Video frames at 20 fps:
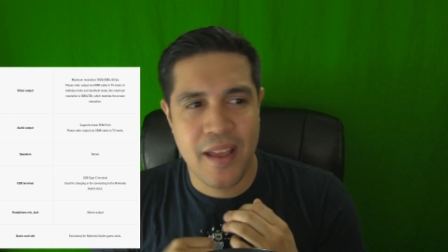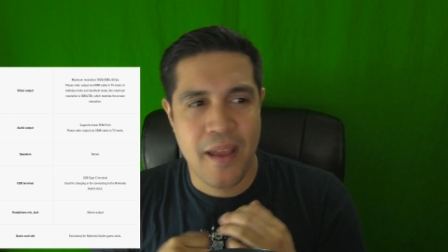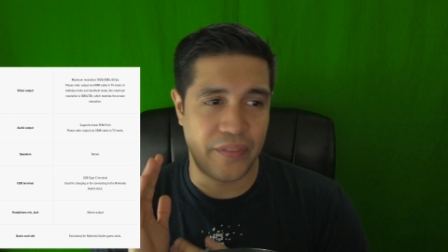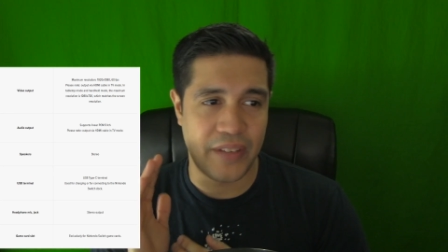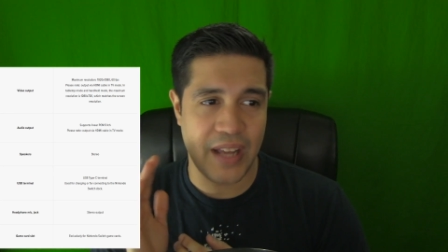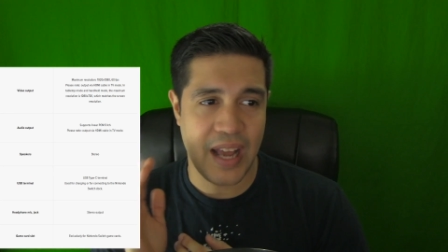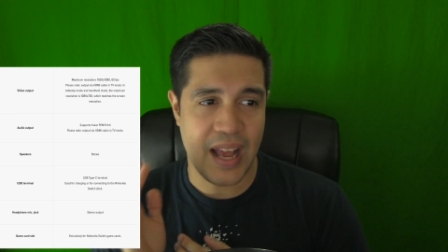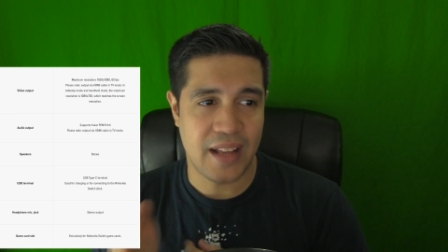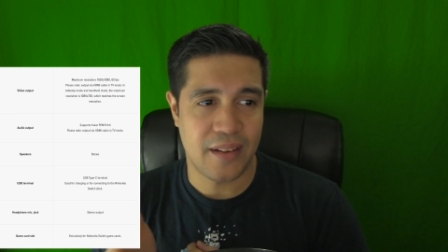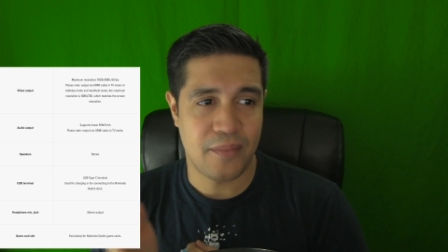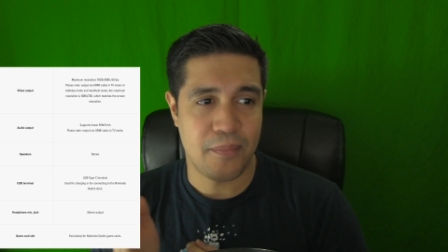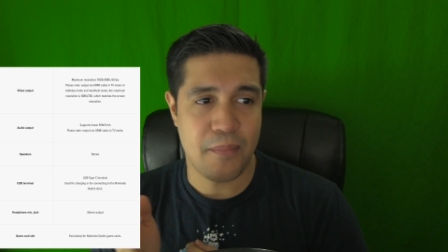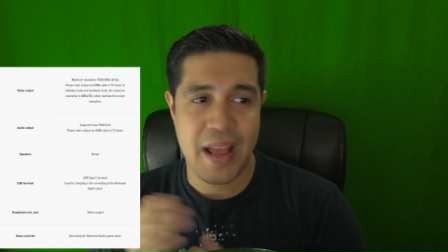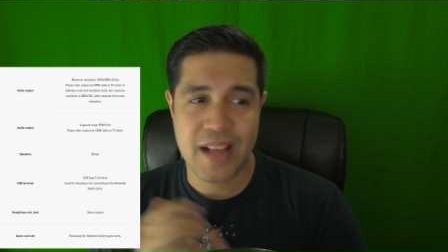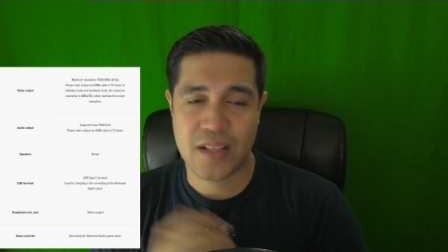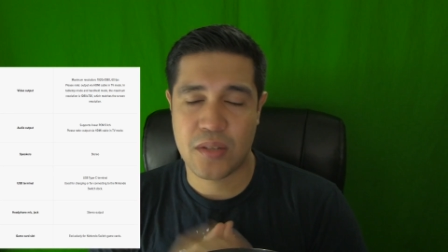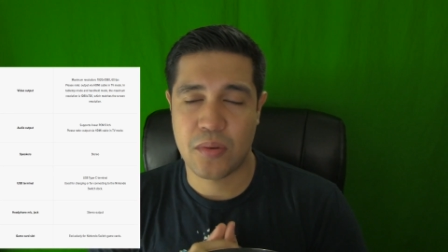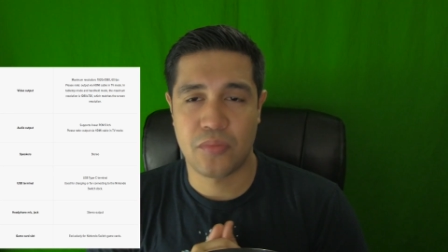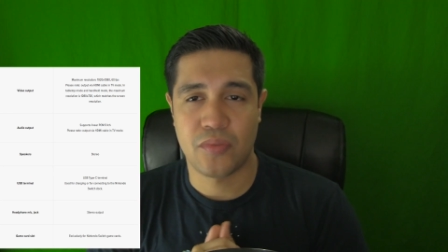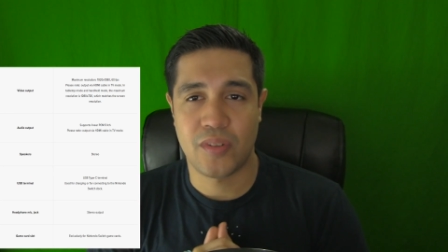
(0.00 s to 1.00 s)
We've got
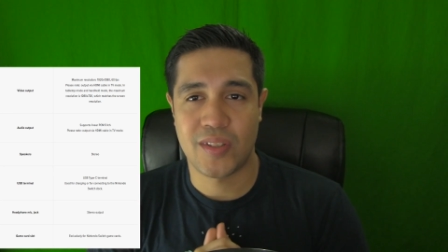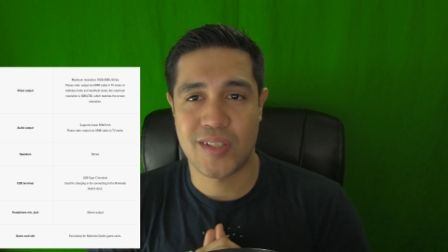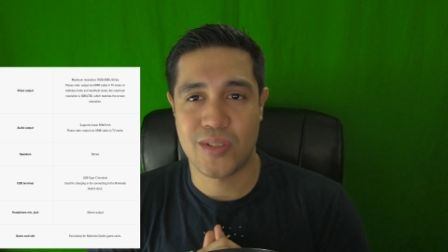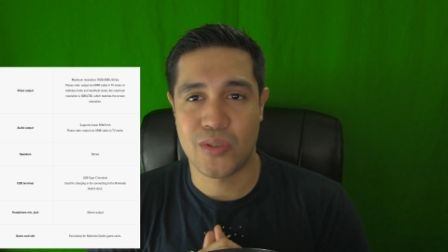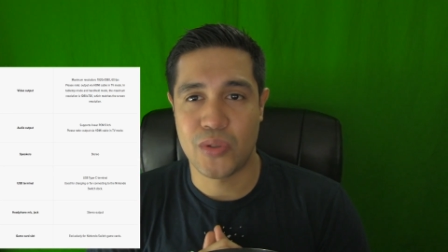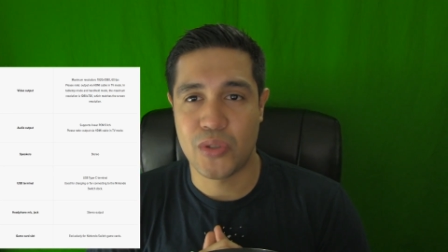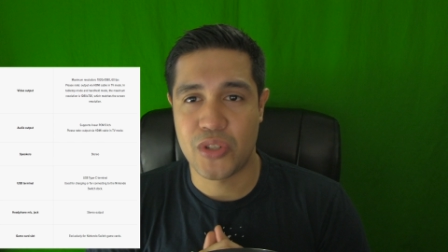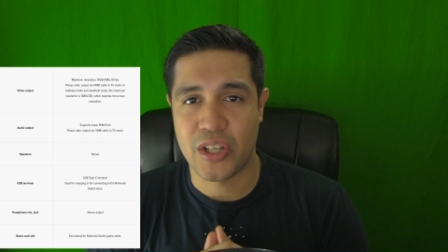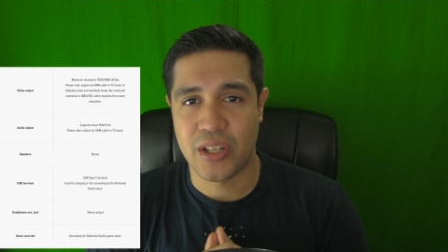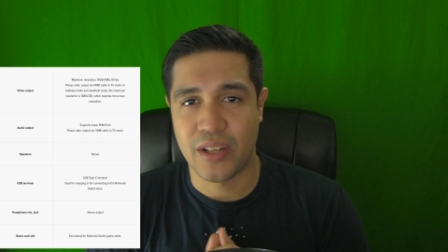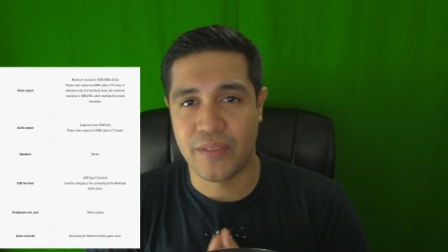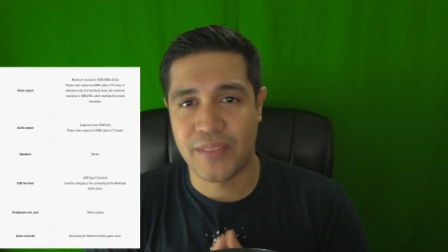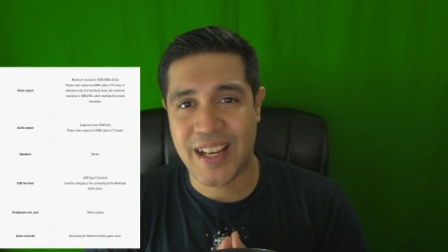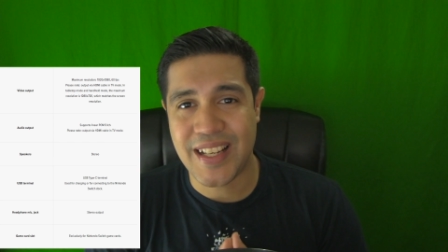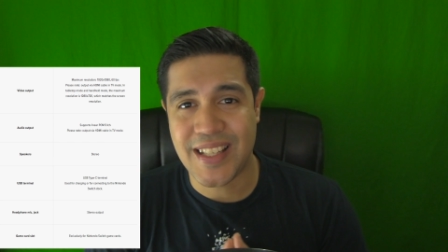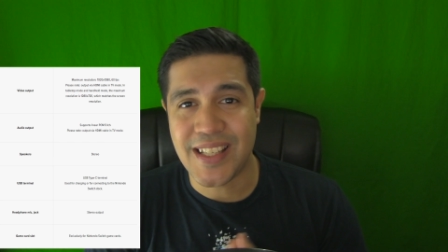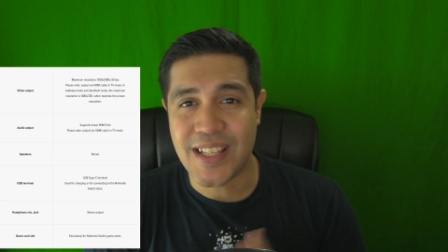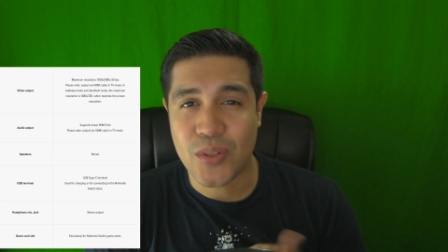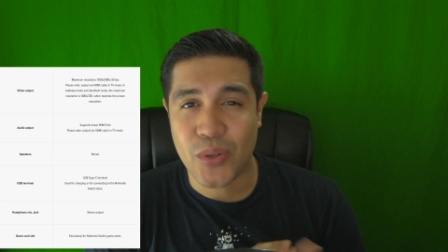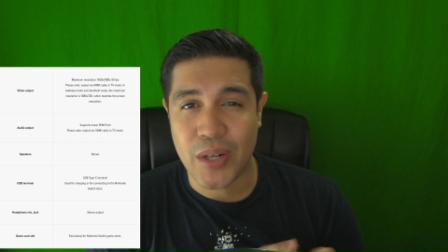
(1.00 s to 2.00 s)
maximum resolution of
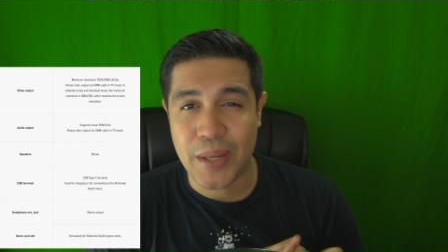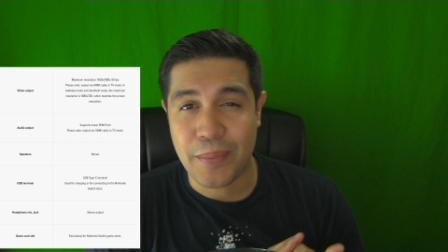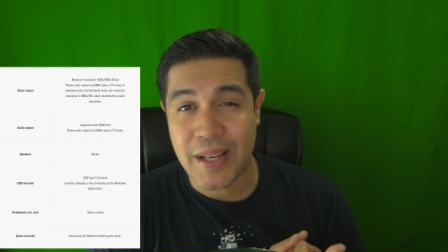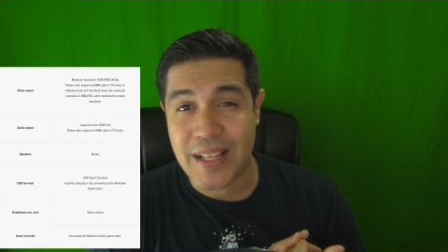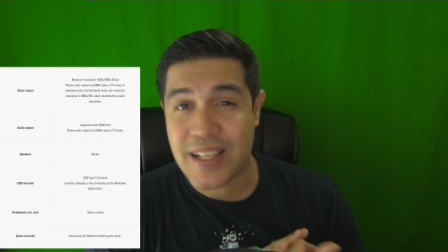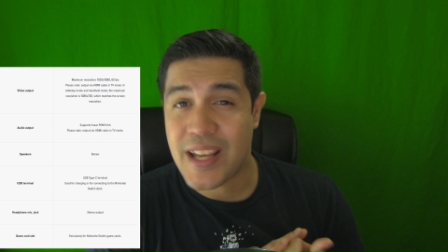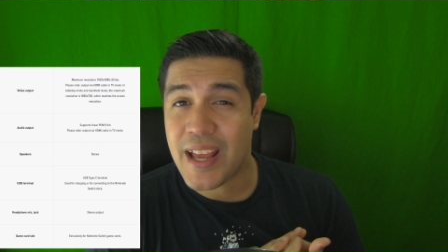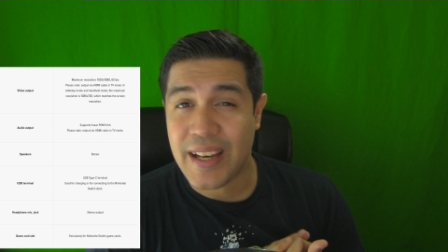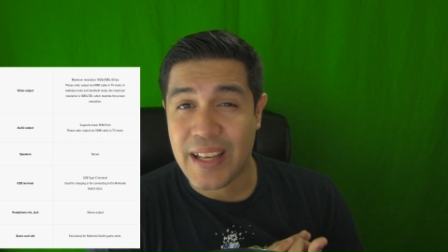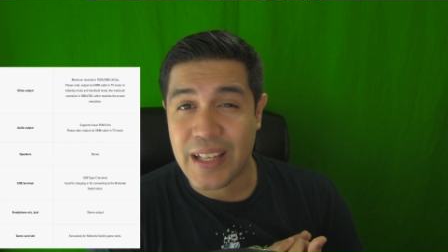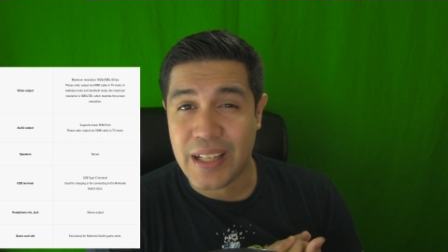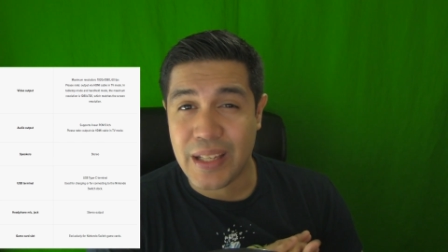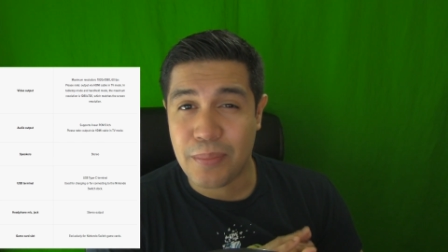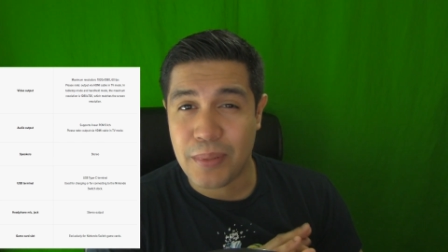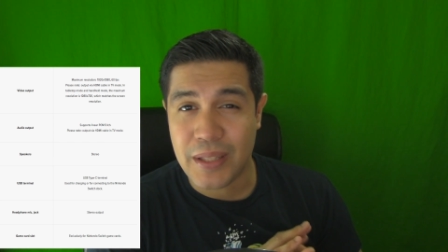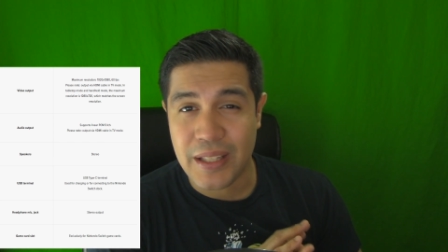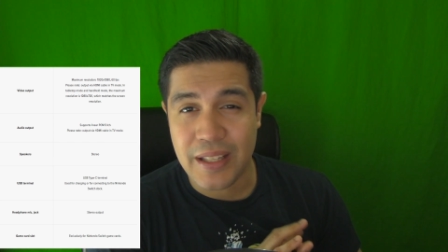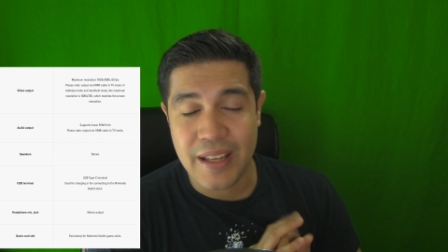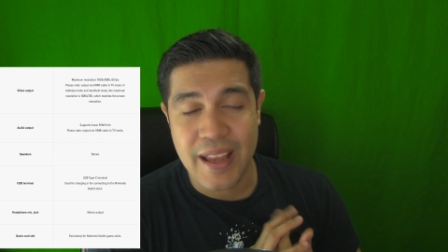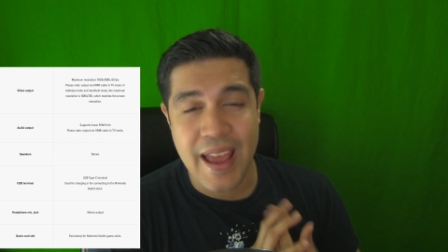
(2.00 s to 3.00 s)
1920 by
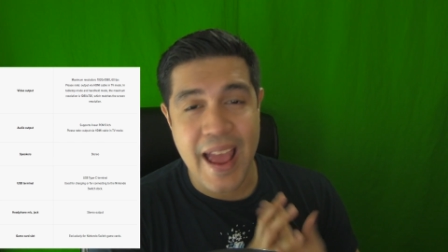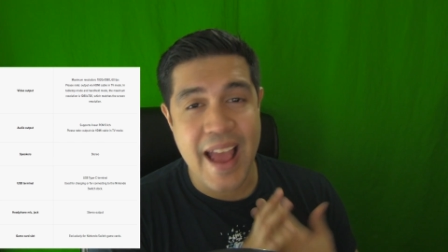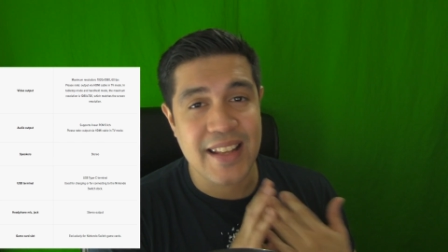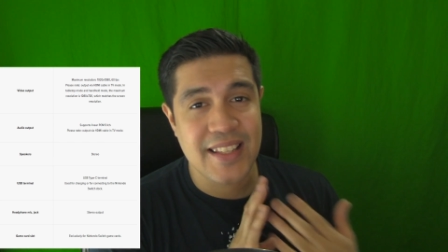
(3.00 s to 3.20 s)
1080p